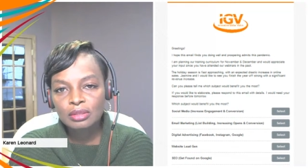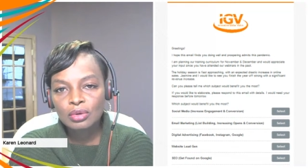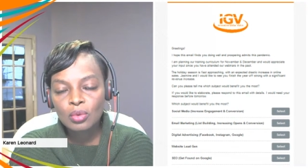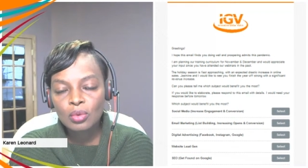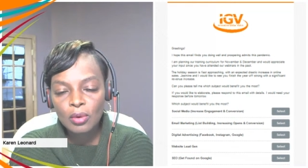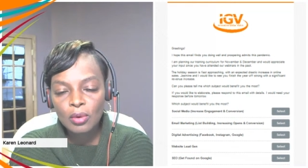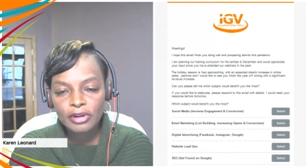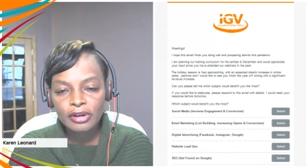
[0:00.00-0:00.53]

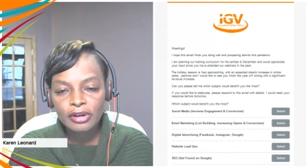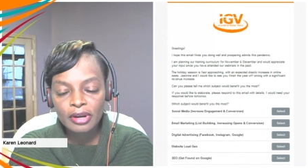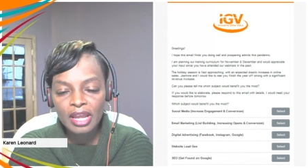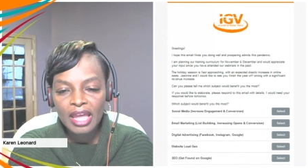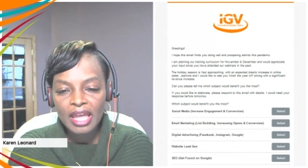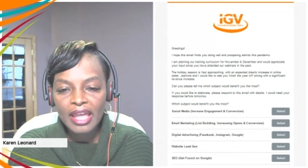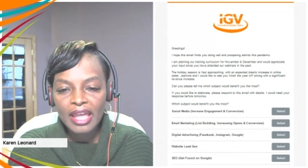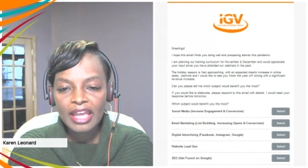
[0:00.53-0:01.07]
quarter,
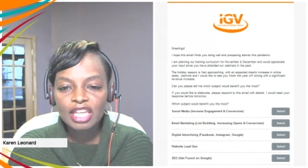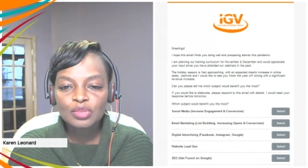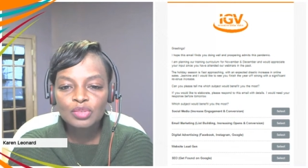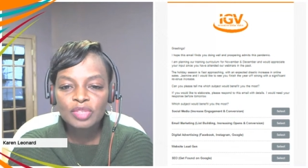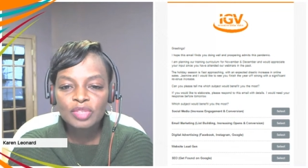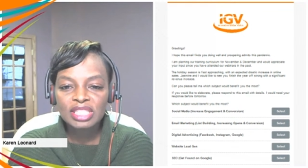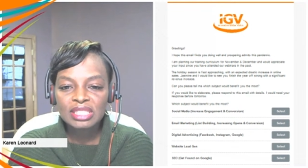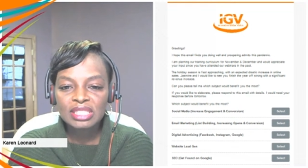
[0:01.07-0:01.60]
and
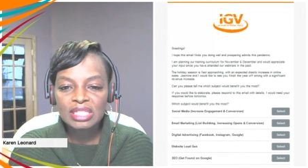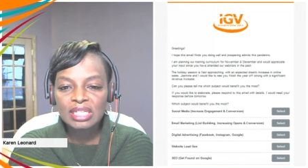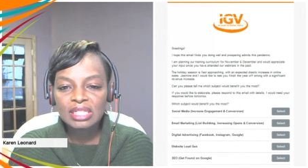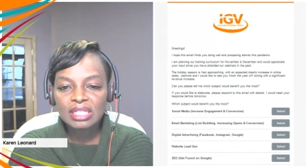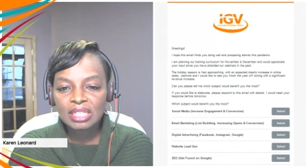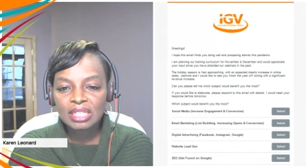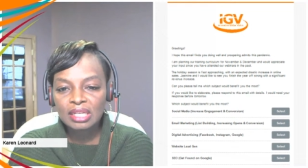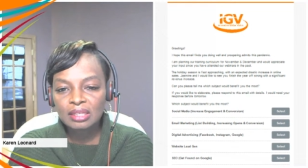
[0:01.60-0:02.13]
we
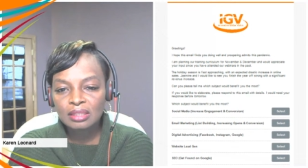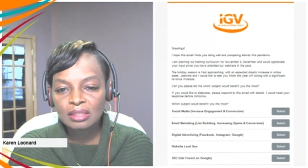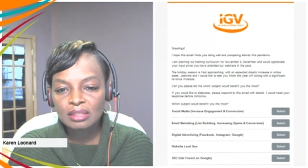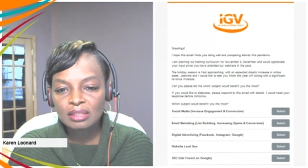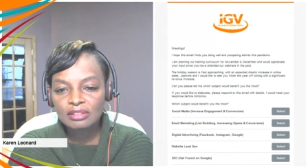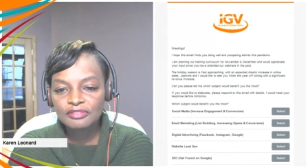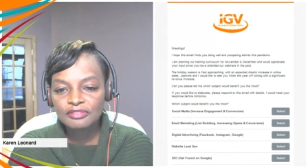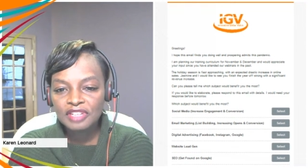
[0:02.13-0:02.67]
needed
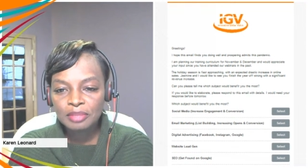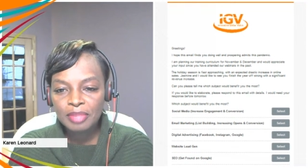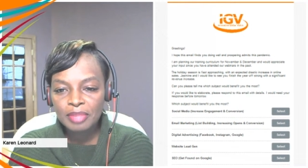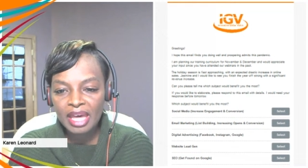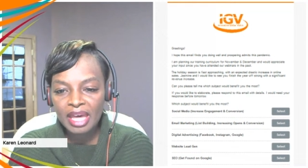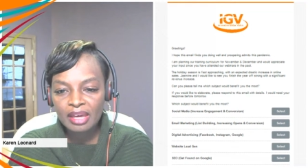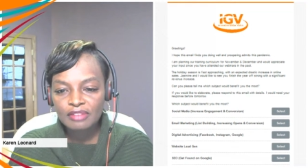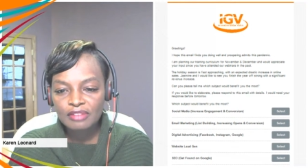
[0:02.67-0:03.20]

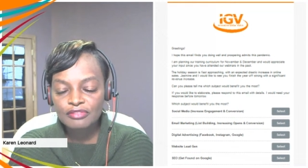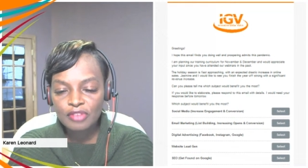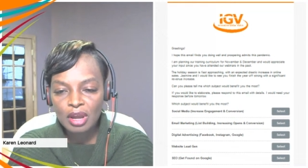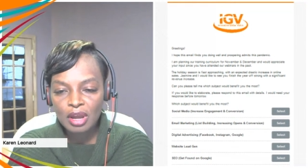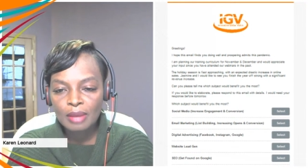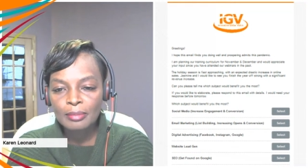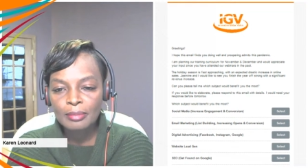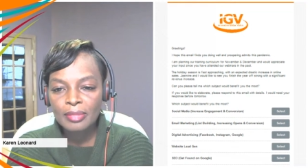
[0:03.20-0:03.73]
feedback
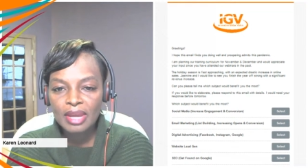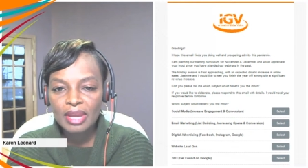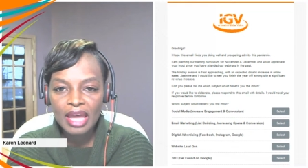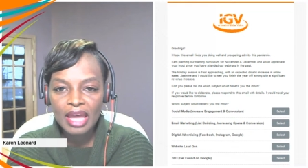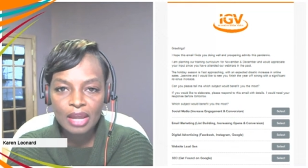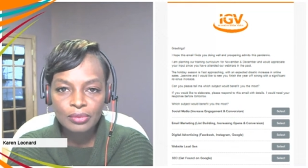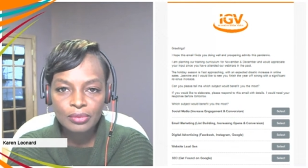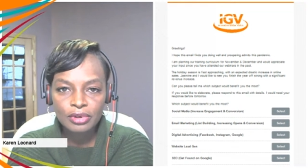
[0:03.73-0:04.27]
from
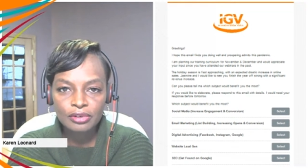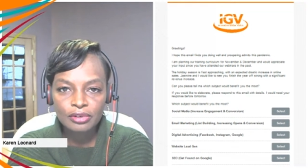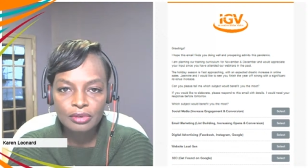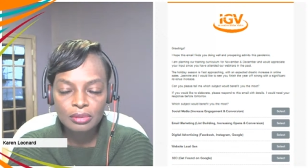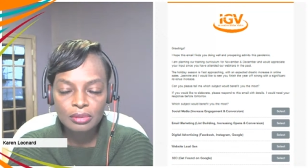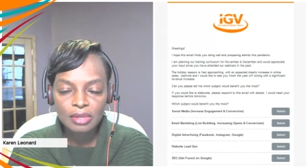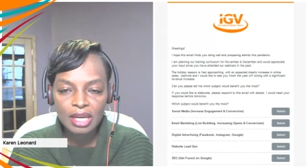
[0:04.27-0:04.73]
our